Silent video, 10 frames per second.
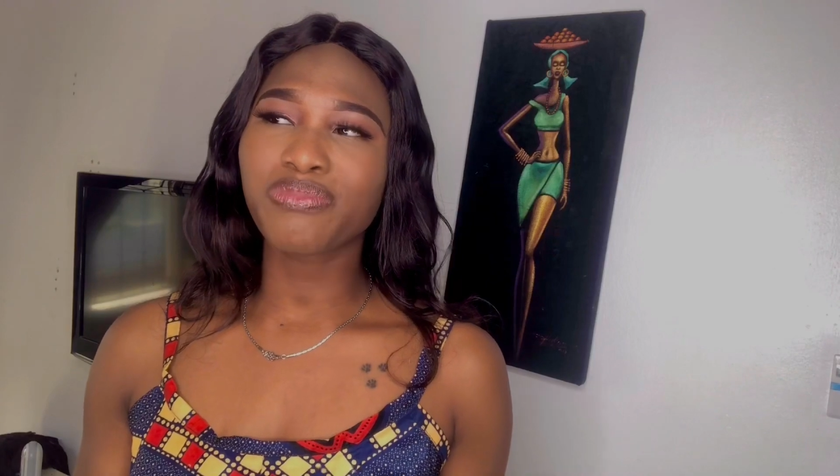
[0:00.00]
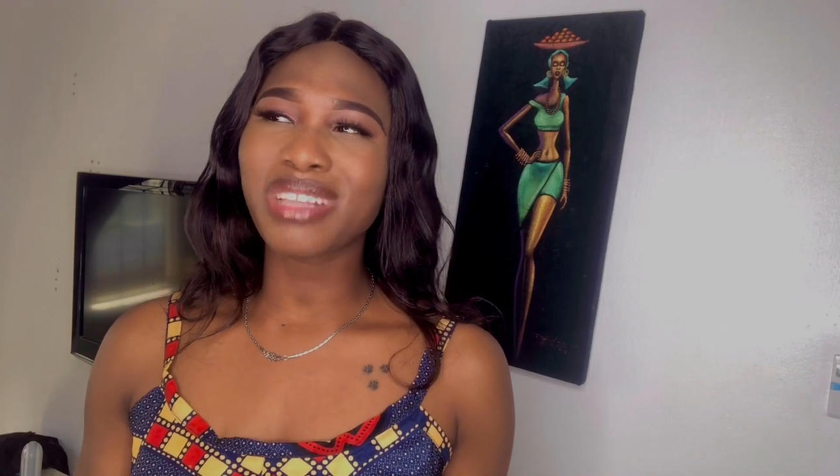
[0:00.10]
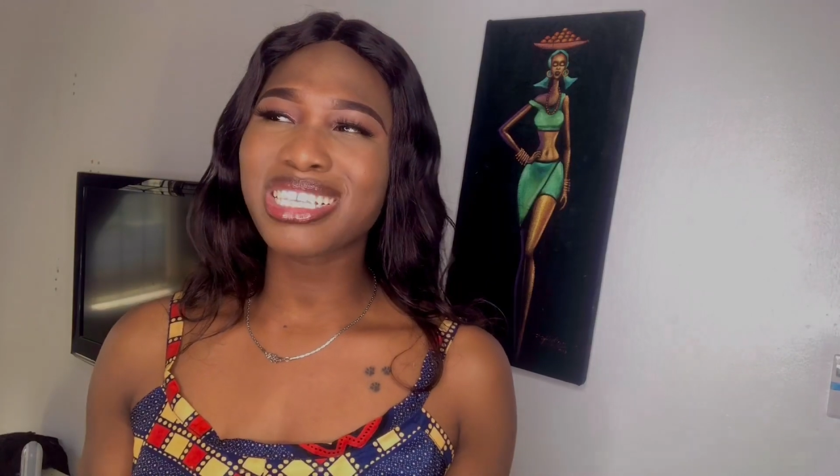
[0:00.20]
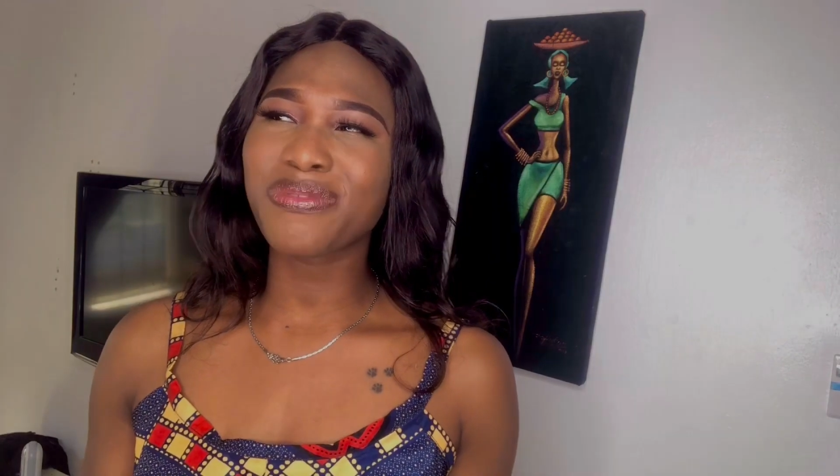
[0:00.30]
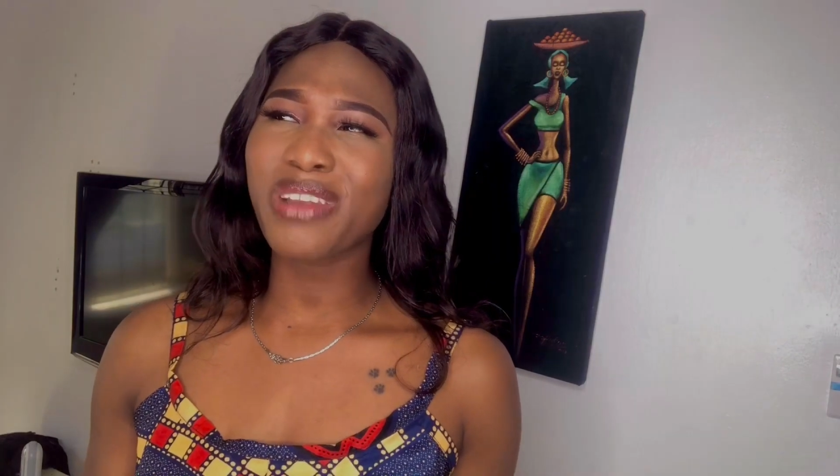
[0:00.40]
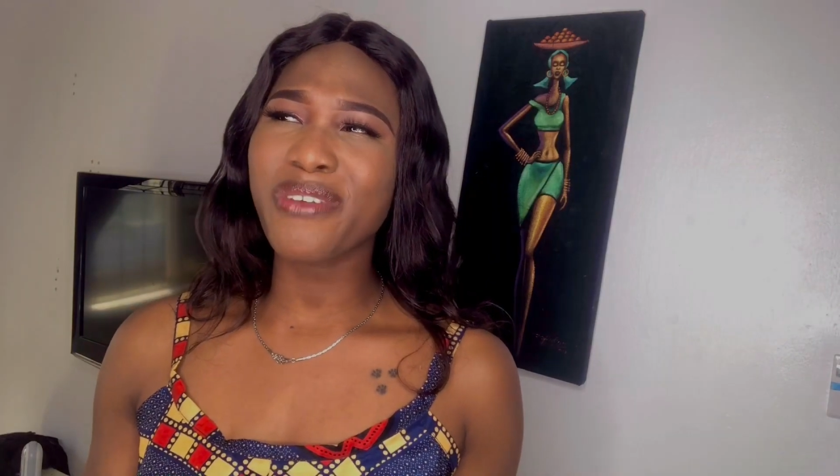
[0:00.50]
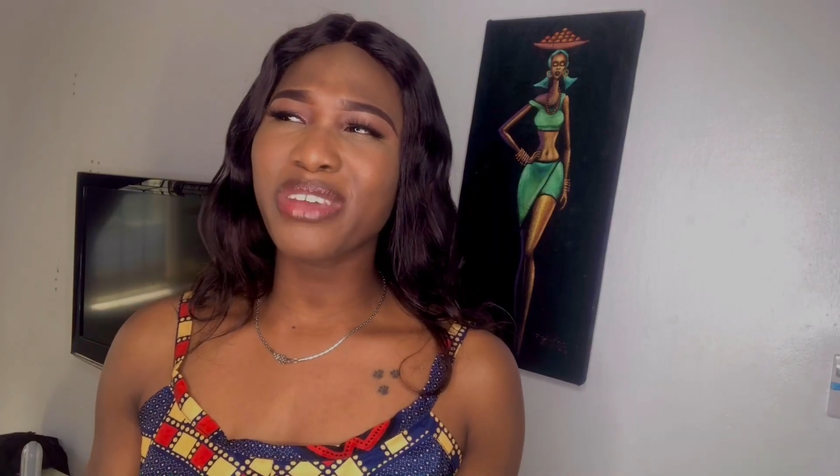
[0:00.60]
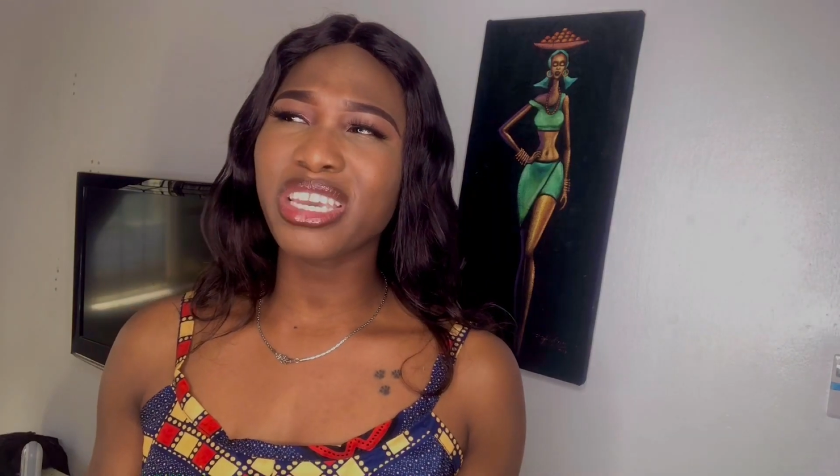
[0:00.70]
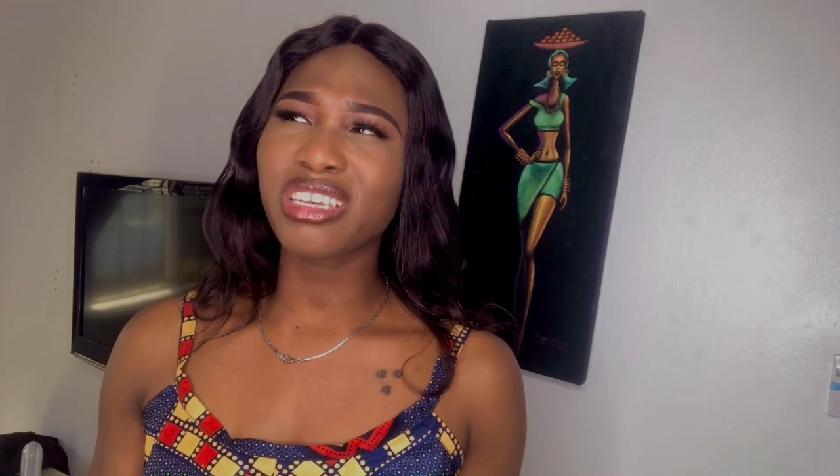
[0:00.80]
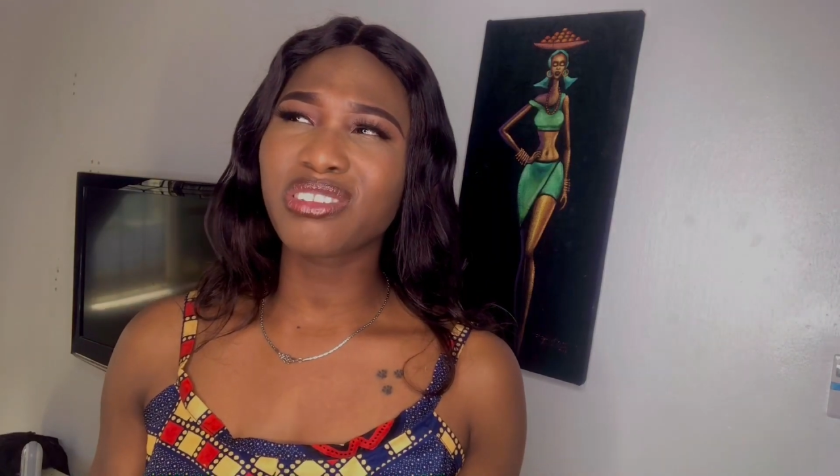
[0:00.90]
he's
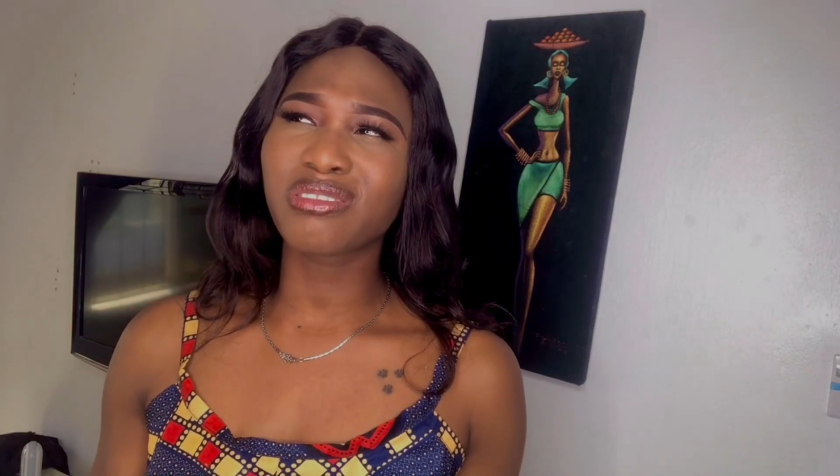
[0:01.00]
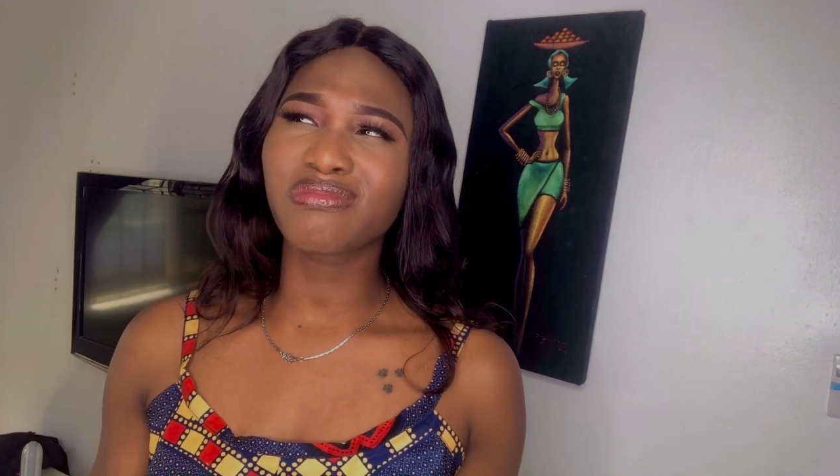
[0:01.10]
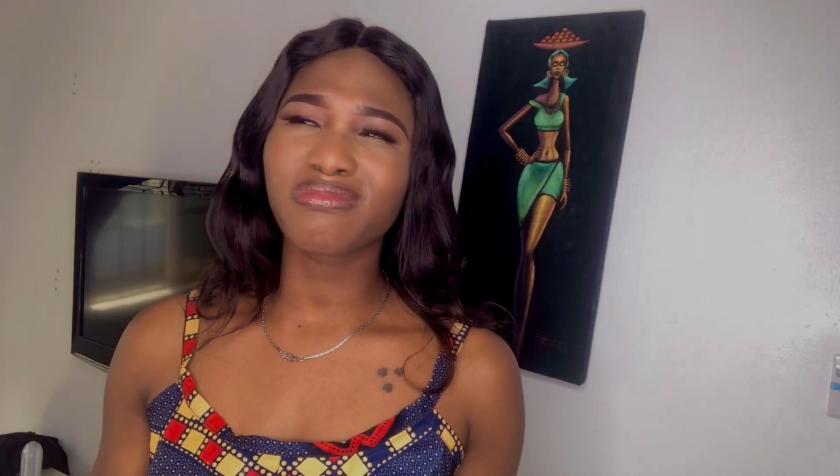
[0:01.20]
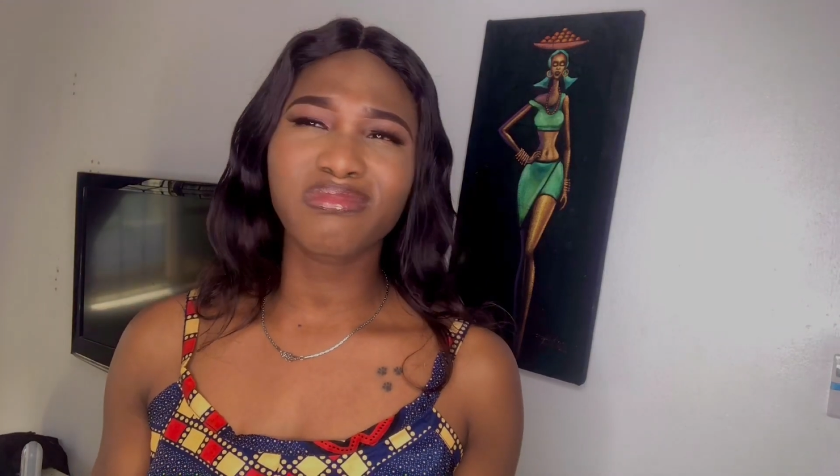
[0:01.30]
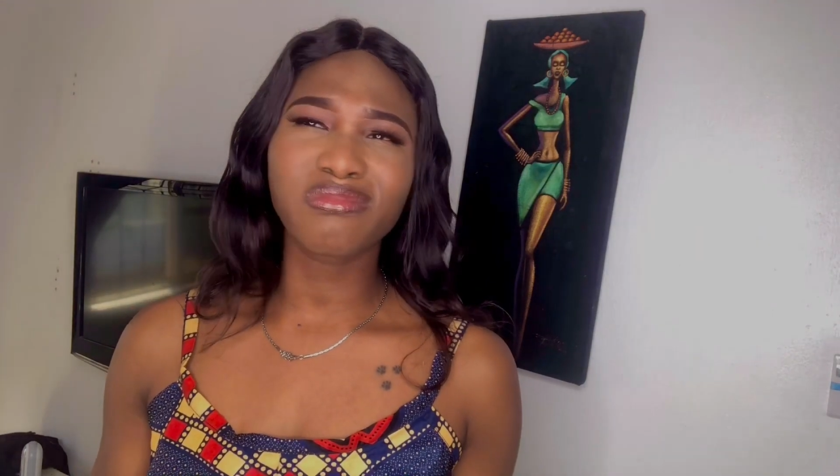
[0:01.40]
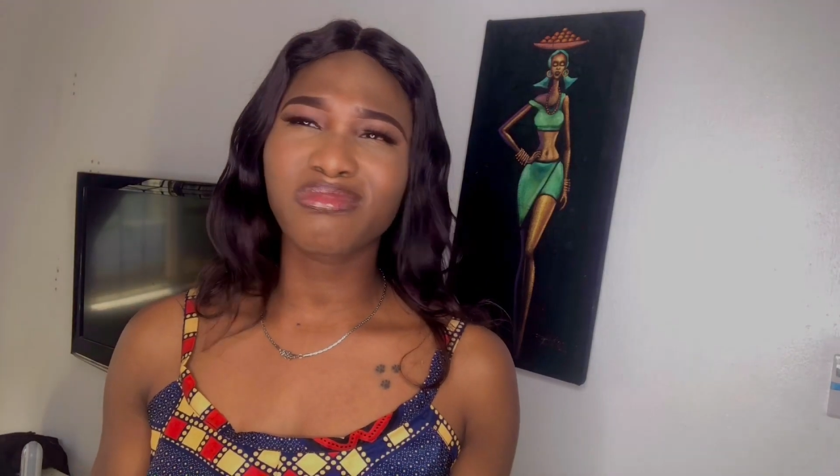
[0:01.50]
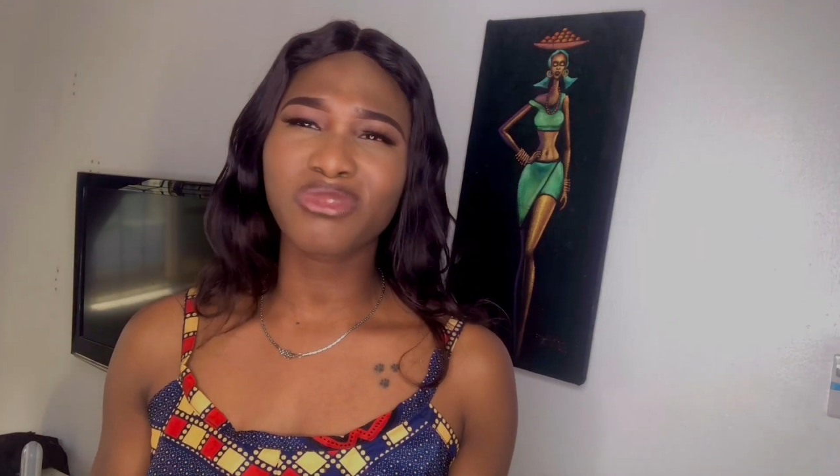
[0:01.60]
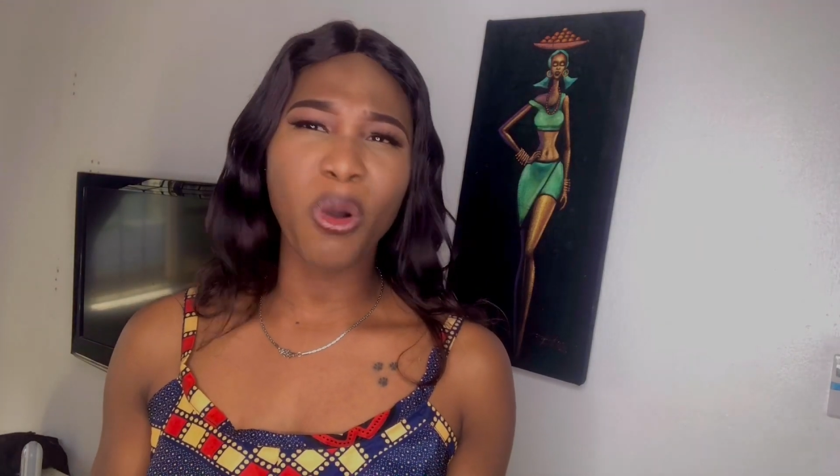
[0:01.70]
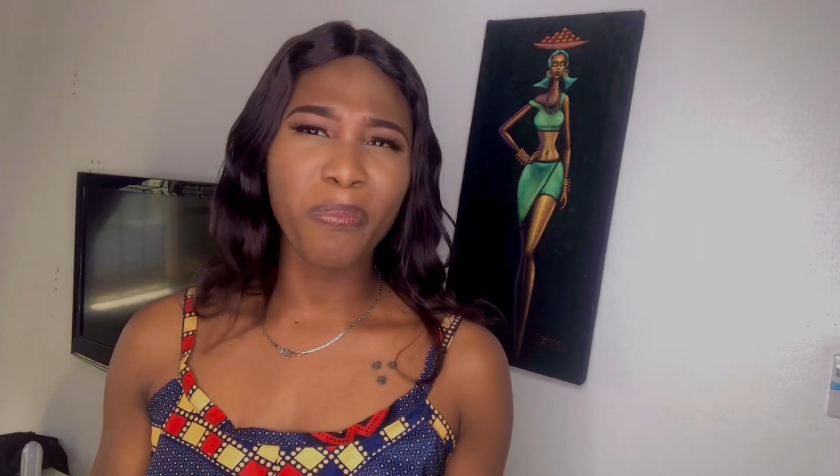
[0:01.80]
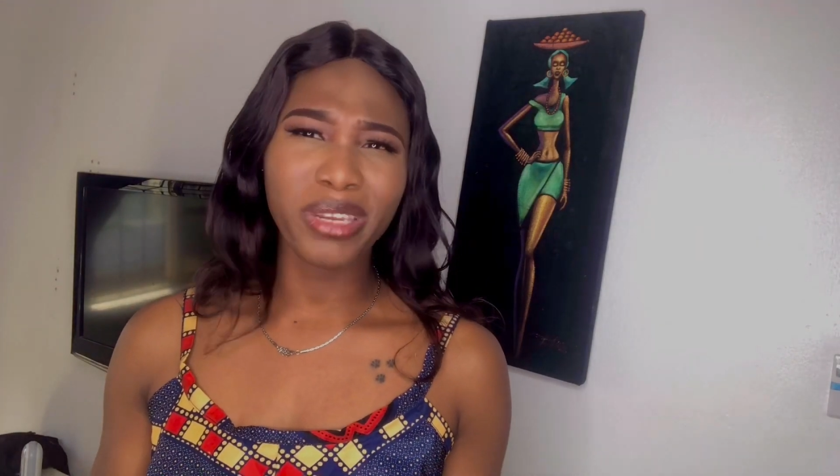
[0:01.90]
very
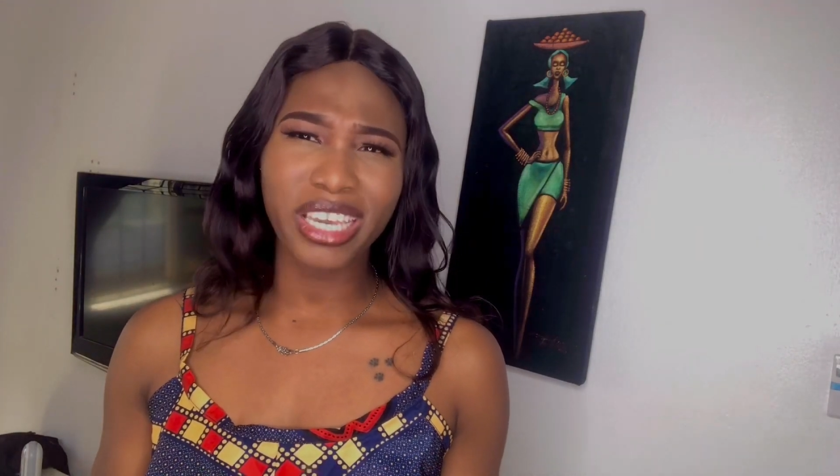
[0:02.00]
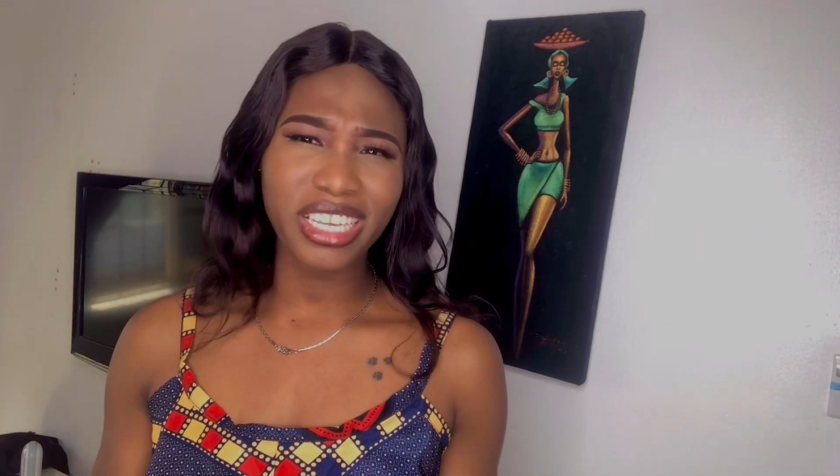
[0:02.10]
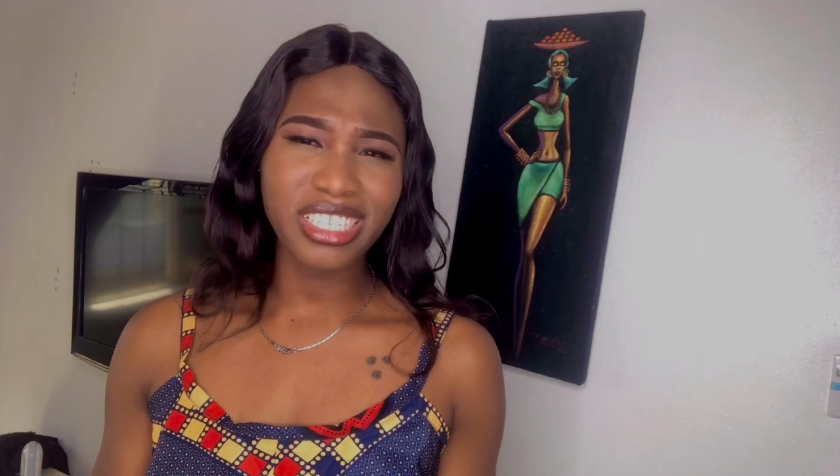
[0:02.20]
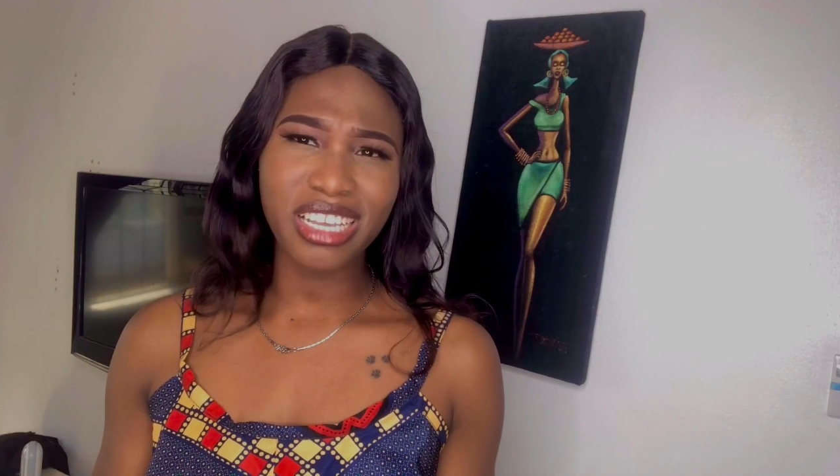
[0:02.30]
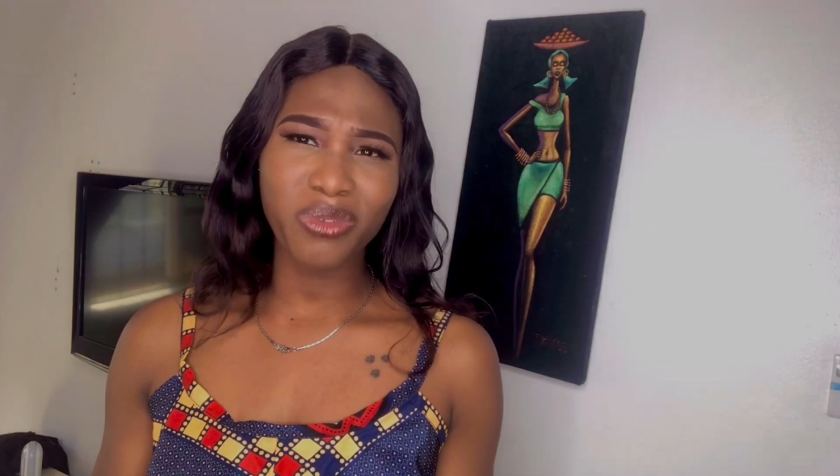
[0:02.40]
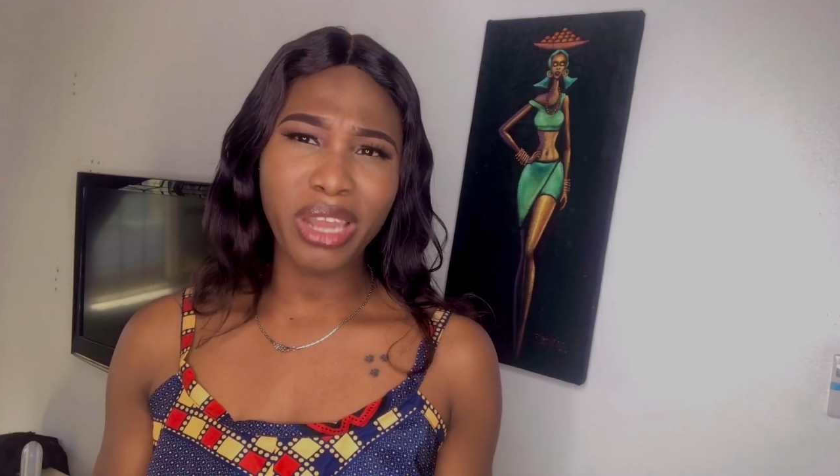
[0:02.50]
complicated.